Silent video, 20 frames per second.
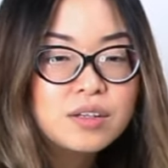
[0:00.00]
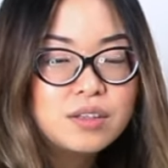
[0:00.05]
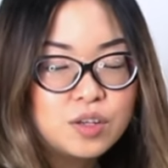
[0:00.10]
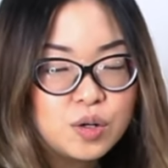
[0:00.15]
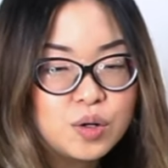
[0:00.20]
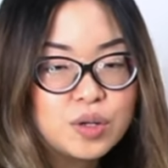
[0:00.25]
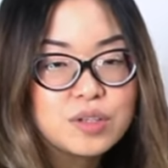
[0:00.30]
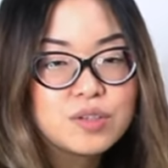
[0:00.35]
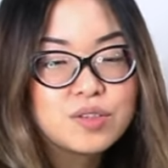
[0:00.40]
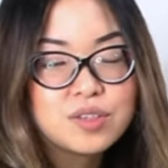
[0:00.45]

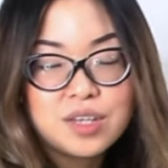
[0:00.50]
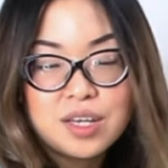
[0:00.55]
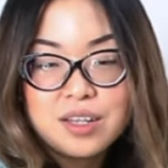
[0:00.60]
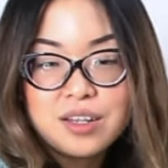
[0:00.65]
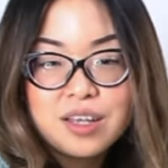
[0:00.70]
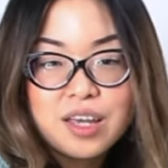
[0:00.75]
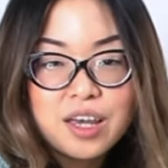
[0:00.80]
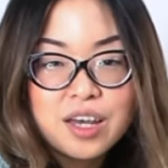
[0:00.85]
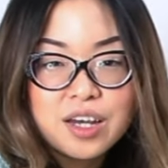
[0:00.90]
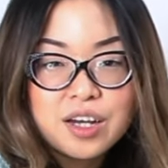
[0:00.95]
your
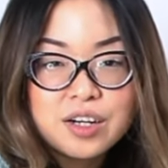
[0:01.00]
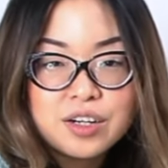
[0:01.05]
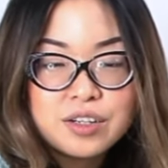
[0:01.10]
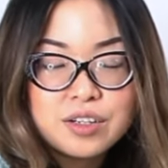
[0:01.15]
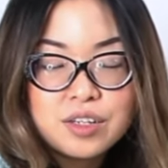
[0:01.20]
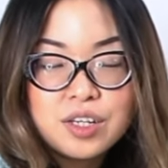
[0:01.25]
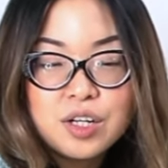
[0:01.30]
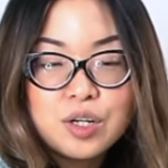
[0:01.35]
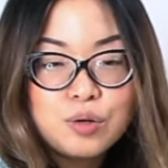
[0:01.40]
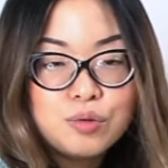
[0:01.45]

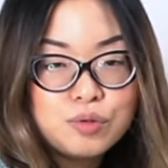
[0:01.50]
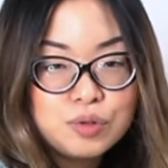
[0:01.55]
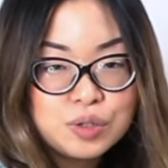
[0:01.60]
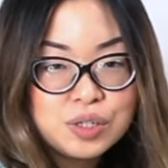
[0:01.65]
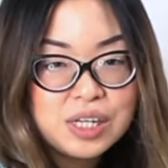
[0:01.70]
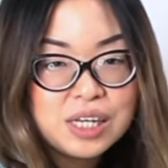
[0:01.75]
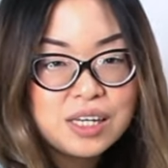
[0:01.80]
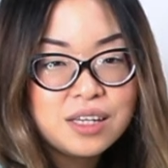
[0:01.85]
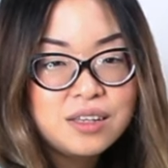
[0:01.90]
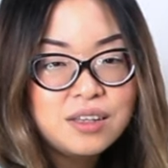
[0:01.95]
skincare, you know,
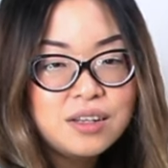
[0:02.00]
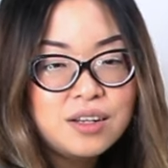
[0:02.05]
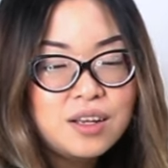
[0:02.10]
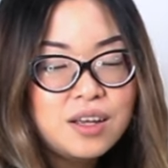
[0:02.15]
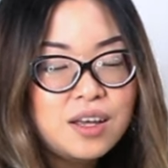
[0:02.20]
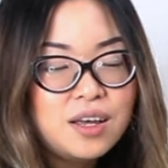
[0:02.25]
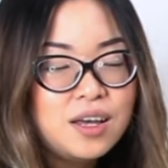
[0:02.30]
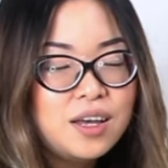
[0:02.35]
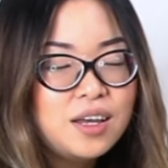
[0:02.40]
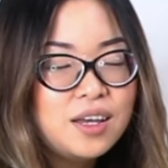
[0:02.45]
routine
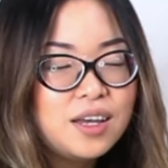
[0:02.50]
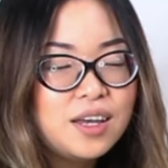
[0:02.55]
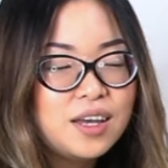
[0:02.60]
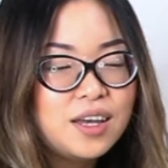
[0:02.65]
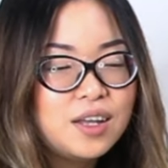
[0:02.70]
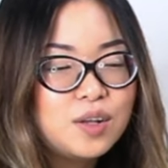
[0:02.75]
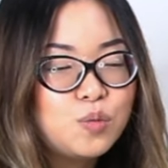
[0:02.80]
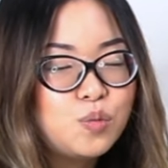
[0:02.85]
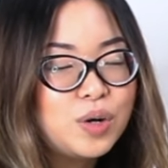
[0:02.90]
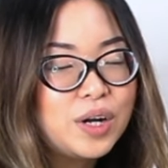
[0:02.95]

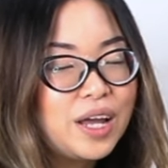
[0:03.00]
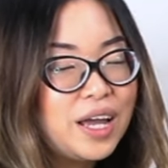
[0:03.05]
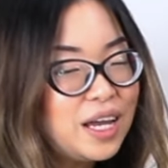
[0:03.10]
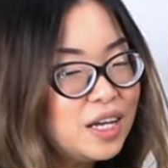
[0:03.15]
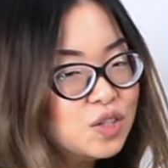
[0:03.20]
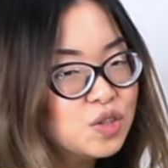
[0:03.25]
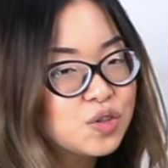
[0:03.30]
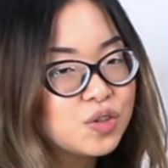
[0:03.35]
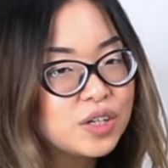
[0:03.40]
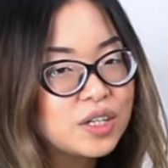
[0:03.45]
and want to
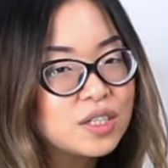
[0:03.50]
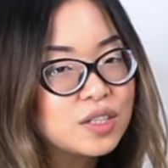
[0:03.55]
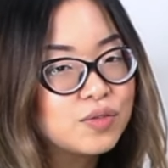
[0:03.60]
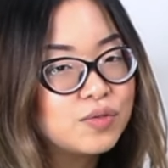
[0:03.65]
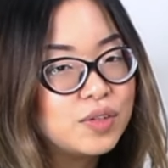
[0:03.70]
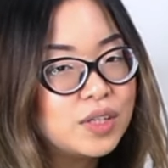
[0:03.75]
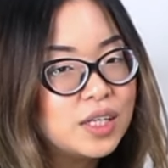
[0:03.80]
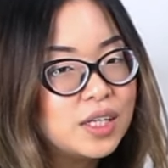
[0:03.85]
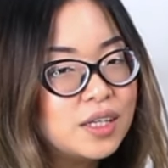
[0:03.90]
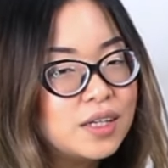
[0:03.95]
age
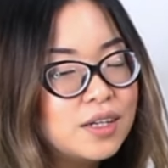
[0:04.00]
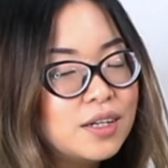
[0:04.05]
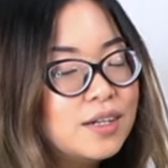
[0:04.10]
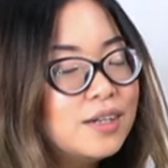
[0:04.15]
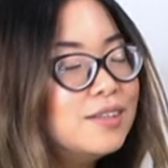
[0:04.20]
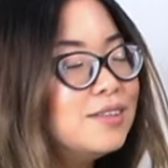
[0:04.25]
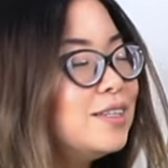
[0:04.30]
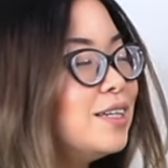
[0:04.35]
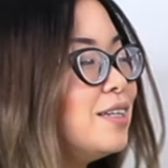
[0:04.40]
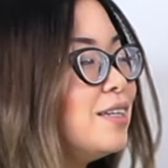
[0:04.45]
gracefully,
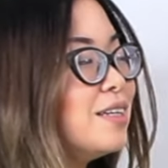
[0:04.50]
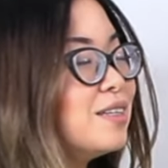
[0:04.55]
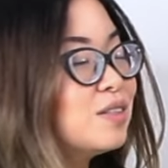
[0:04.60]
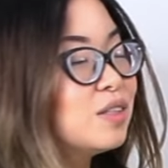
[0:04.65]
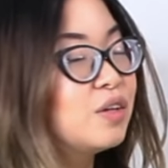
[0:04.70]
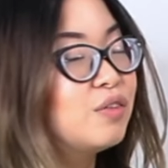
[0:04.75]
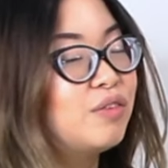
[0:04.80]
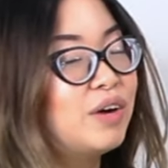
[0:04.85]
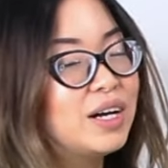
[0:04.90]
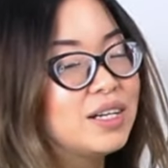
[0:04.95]
then this
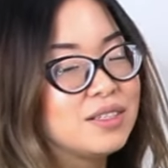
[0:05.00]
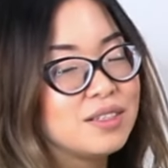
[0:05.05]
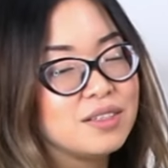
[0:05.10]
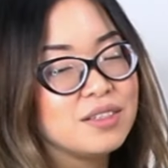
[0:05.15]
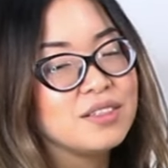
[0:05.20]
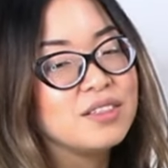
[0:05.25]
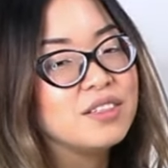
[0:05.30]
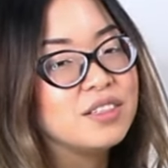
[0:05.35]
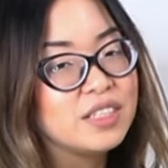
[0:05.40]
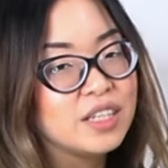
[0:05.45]
device
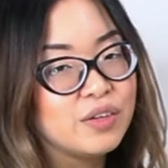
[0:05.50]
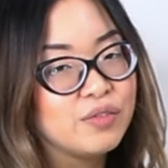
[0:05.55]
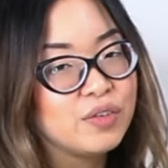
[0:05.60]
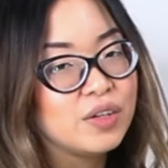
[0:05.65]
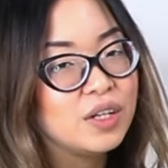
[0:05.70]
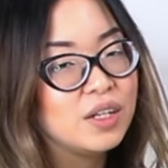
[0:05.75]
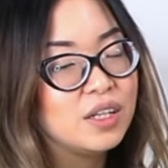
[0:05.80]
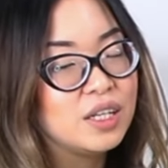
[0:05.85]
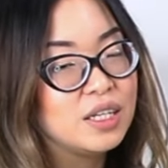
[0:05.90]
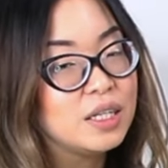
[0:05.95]
is
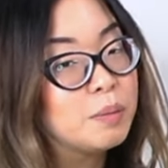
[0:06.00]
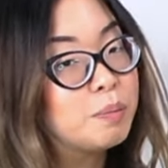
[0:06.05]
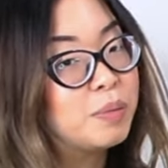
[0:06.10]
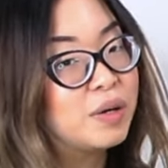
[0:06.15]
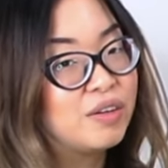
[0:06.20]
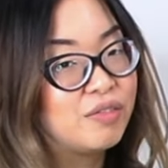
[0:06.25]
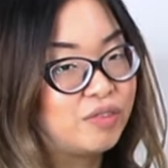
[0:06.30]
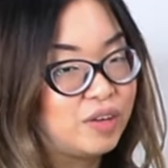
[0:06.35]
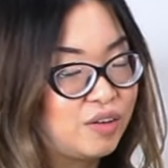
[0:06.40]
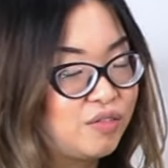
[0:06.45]
definitely the
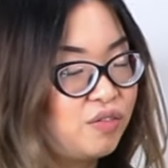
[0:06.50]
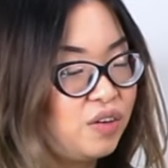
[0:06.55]
perfect